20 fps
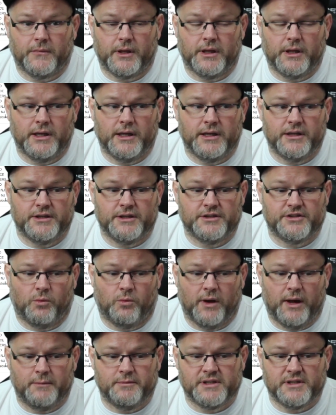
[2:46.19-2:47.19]
is the
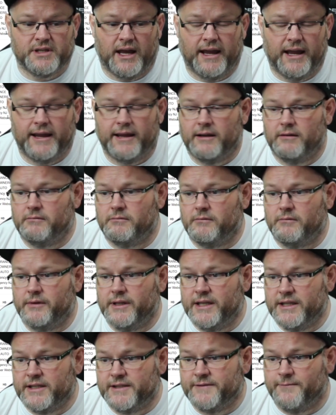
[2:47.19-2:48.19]
website
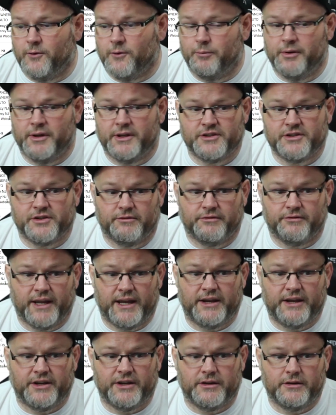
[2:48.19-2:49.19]
is for
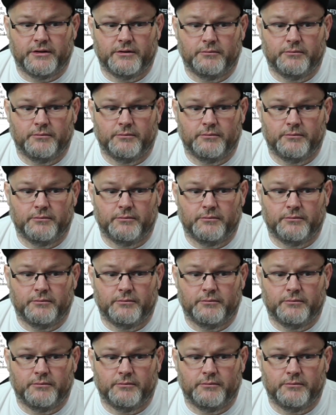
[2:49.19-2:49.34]
Pennsylvania,